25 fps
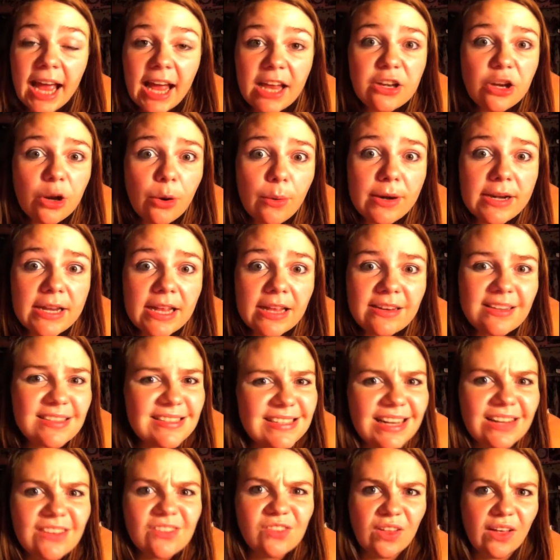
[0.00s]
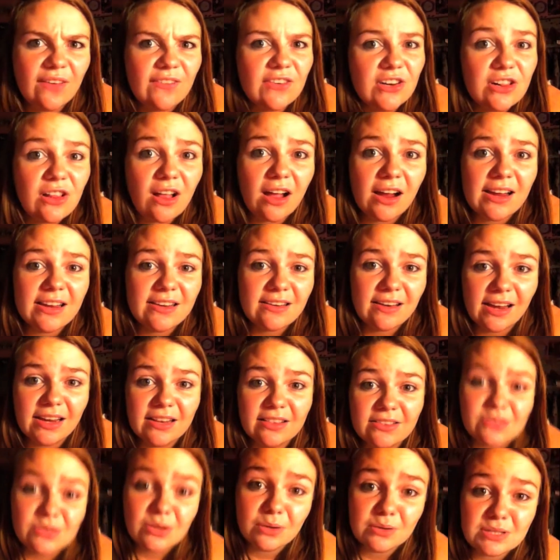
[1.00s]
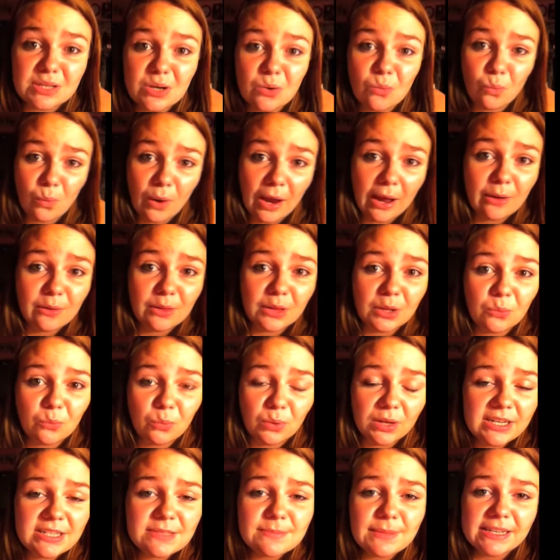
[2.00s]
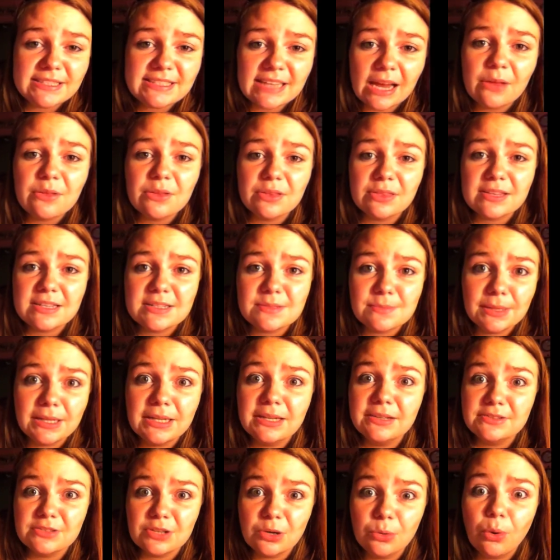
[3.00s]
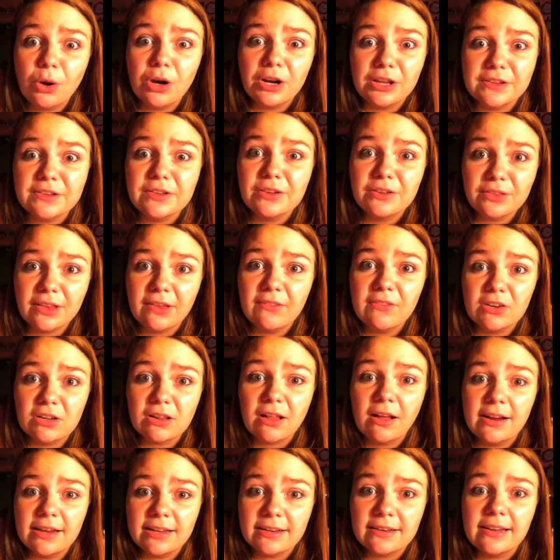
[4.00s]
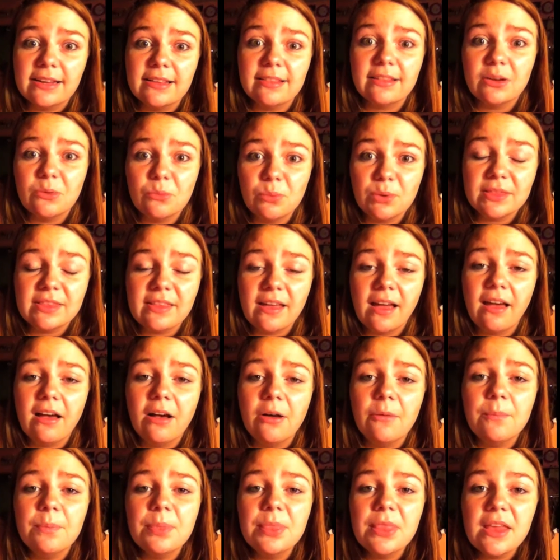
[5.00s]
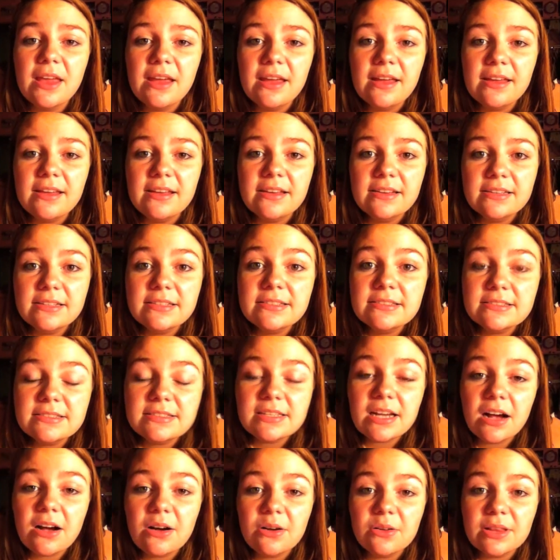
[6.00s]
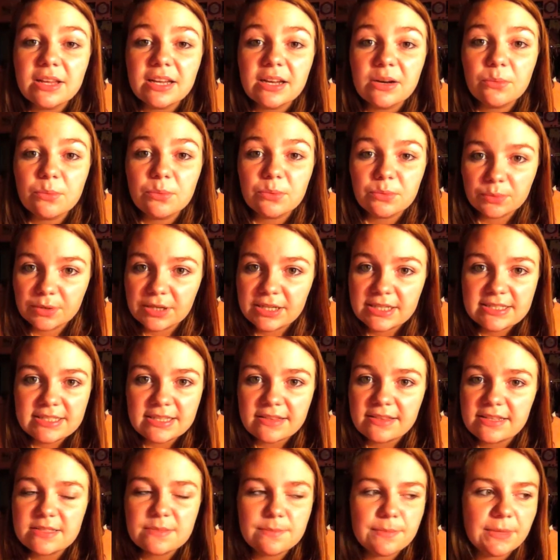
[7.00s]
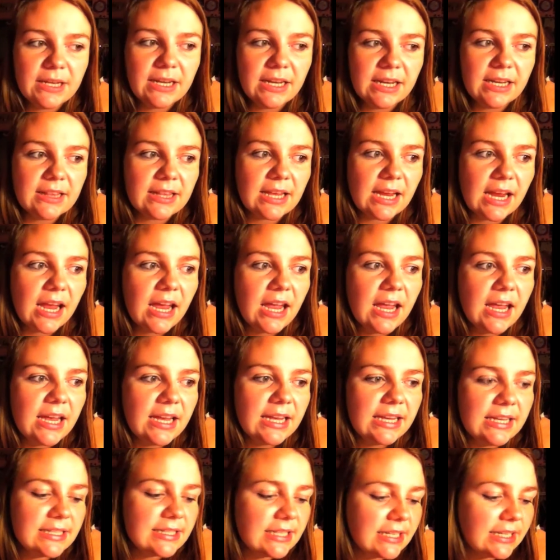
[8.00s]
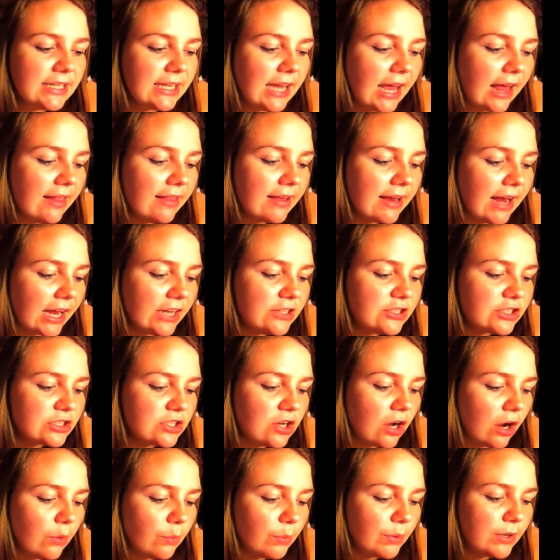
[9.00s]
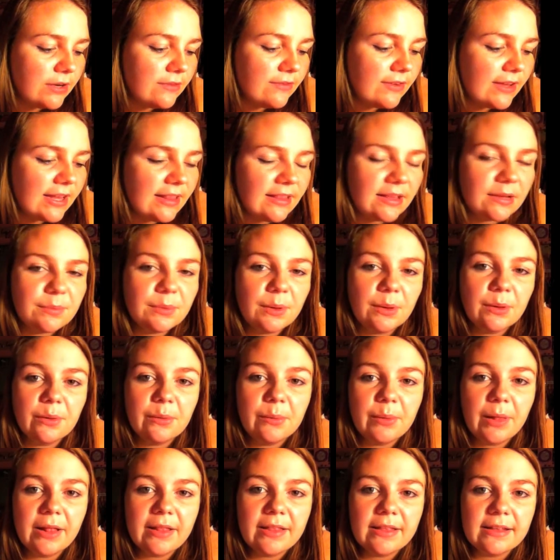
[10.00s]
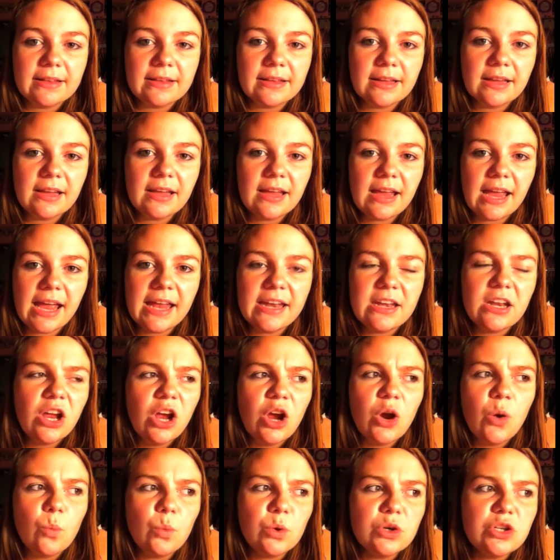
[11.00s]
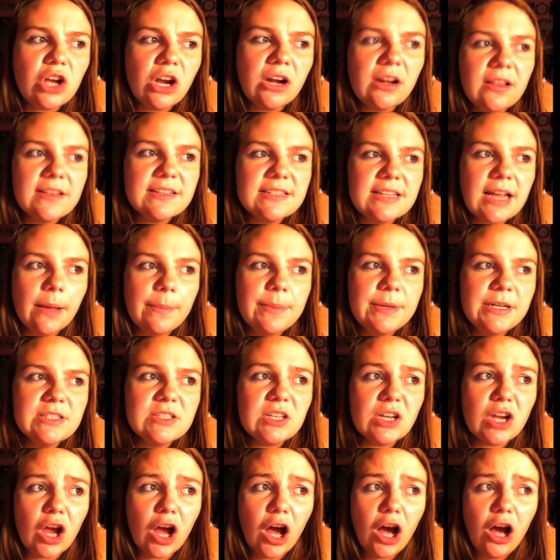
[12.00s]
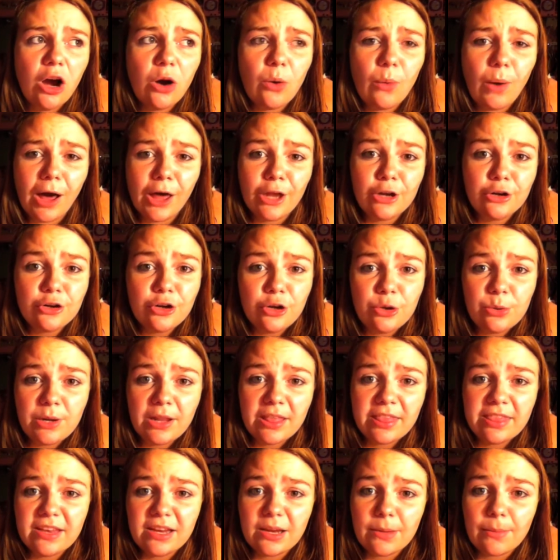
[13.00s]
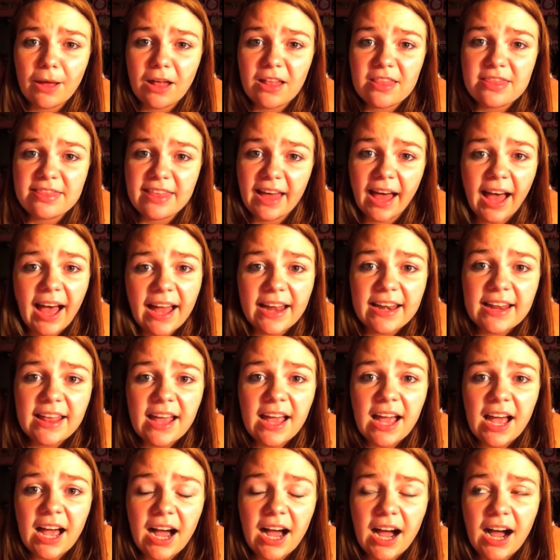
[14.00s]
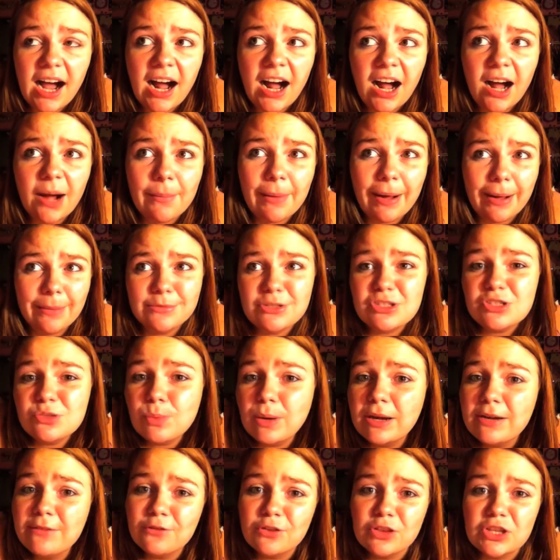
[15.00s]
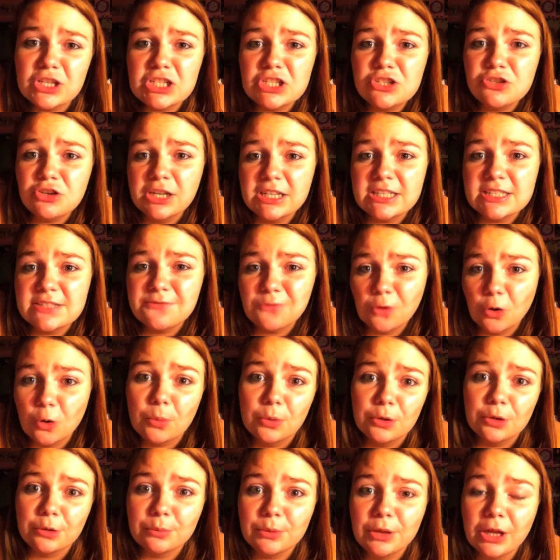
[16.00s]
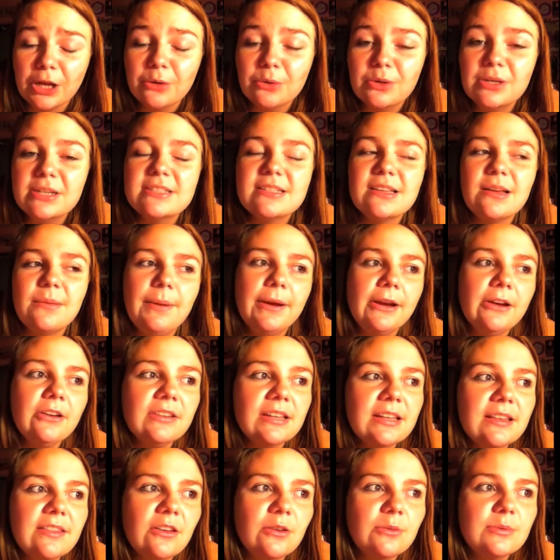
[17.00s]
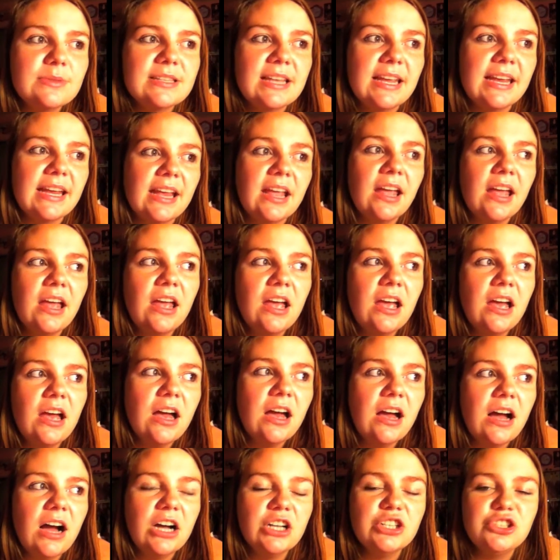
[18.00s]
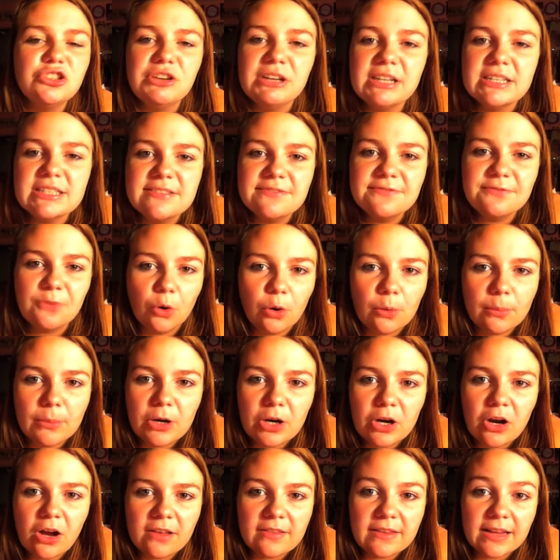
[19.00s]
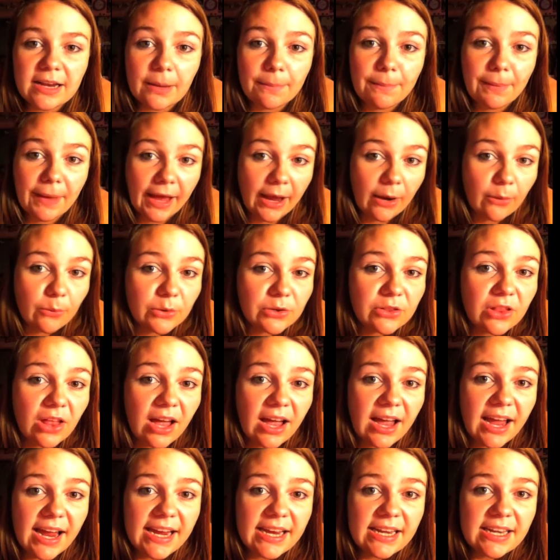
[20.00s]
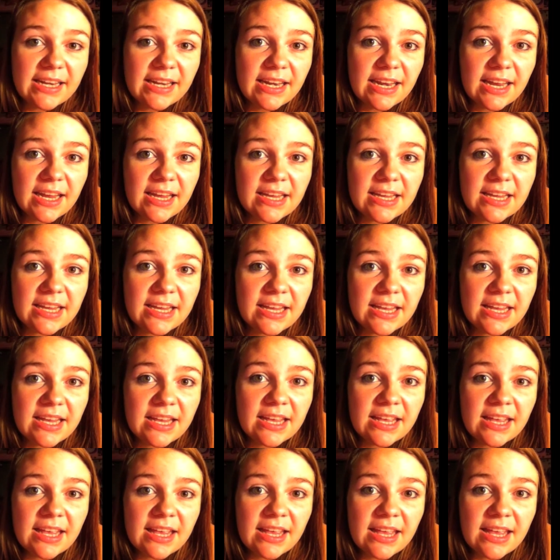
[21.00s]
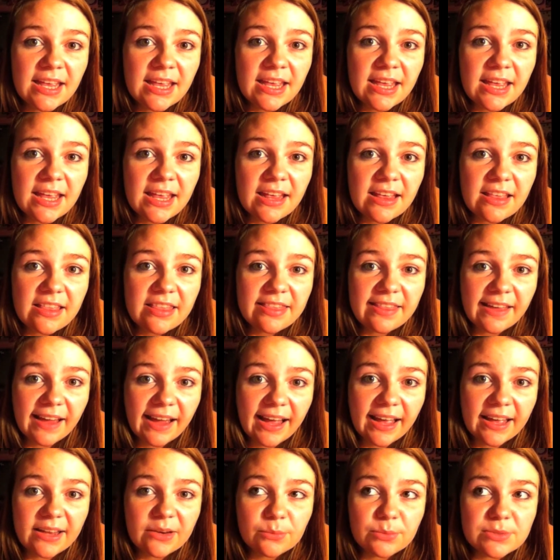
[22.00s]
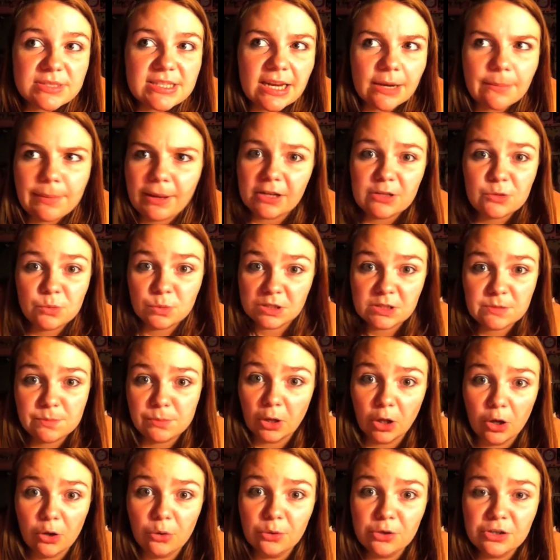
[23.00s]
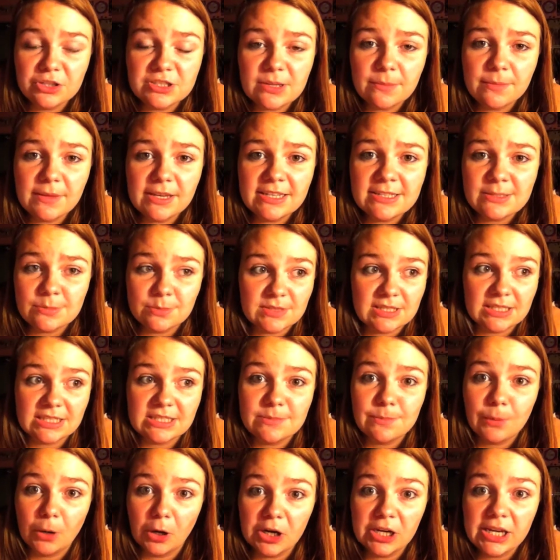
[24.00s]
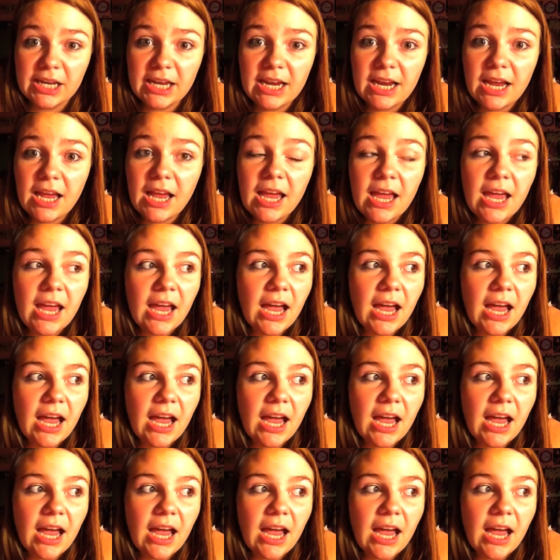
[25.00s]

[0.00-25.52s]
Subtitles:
had no idea, and it's, like, 11 o'clock at night, and so I was like, wow, like, what is my town that these meetings go on until 11 o'clock at night? Like, what the hell? So, like, he's in this meeting, and, like, he's like, yeah, like, I just caught wind of it, like, blah, blah, blah, like, and we're talking to this cop, and he's like, oh, I don't know anything about that, I'm just waiting for this transformer to blow, because apparently there was, like, a transformer on, like, a power line that was, like, about to explode or something, because it was, like, sparking.